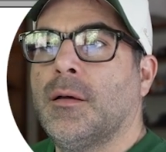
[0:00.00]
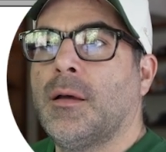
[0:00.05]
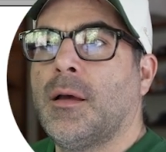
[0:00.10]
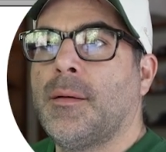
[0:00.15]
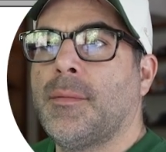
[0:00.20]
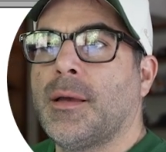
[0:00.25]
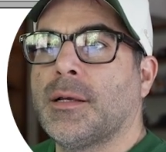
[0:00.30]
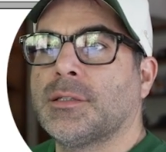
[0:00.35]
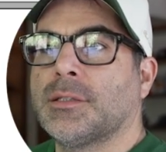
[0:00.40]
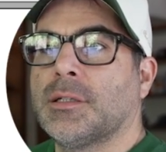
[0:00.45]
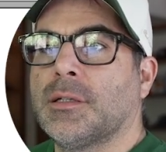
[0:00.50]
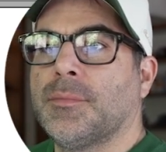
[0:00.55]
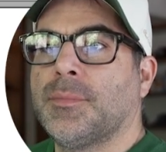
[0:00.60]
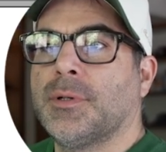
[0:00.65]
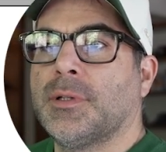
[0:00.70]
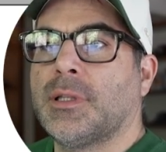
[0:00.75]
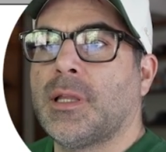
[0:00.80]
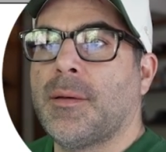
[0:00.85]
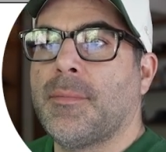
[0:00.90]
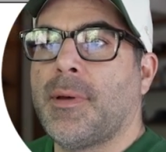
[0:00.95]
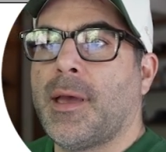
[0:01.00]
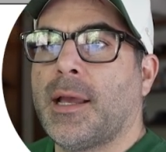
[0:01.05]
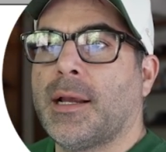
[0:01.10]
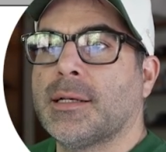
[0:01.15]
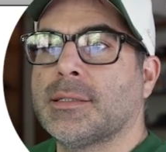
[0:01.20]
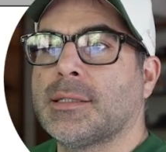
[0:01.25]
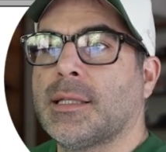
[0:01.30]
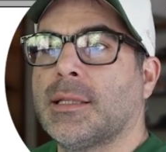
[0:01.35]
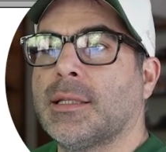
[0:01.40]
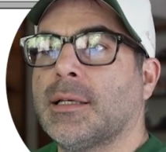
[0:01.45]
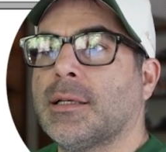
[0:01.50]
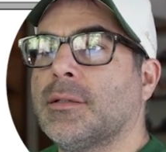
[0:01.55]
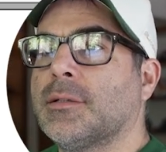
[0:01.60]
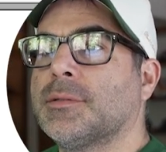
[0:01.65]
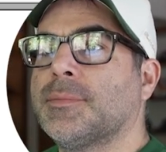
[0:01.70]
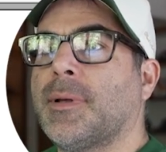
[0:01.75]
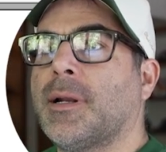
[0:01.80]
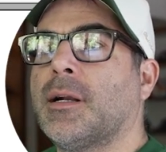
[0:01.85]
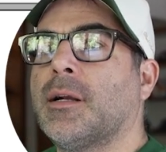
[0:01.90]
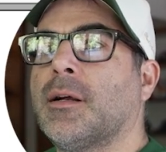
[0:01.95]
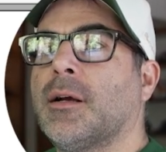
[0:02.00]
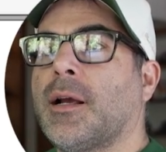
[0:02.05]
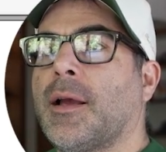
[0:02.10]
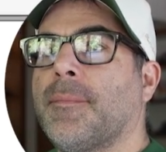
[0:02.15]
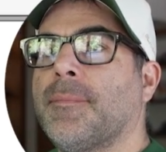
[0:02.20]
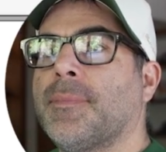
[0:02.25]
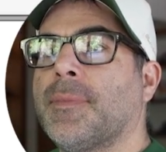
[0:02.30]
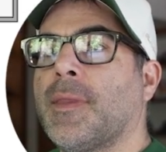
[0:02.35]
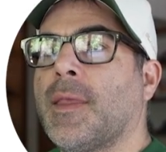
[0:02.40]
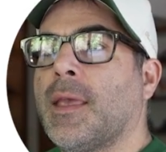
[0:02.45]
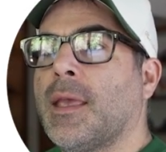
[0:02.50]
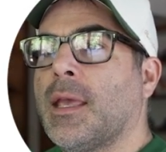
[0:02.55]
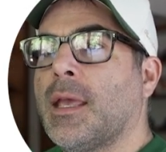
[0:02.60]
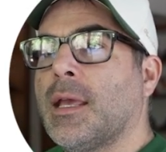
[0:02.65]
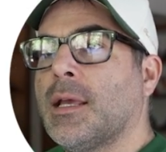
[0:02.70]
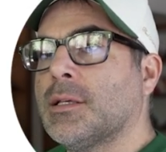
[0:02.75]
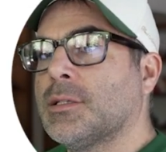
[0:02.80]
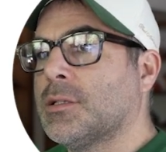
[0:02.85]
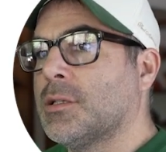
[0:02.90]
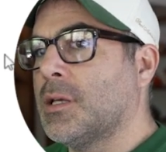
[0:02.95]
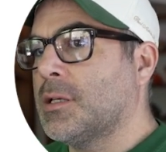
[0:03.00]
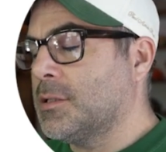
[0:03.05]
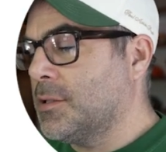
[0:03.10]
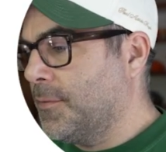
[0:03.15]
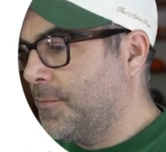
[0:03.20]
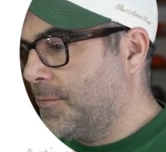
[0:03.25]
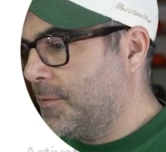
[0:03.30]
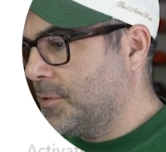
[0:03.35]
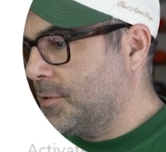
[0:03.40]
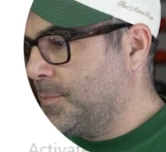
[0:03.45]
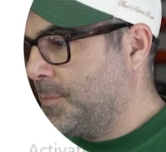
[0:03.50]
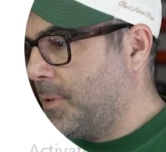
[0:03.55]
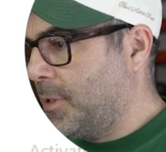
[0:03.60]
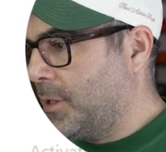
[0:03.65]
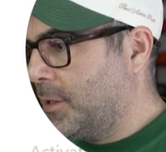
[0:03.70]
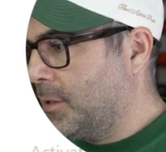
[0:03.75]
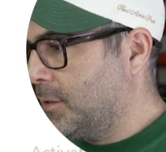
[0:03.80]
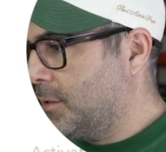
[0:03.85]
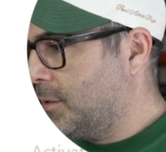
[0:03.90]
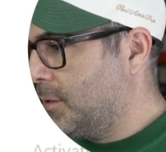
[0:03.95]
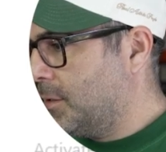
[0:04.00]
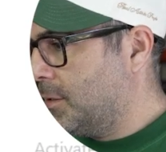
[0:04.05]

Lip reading: I'm actually gonna put that back because I think it looks better. Okay. So that's the first part.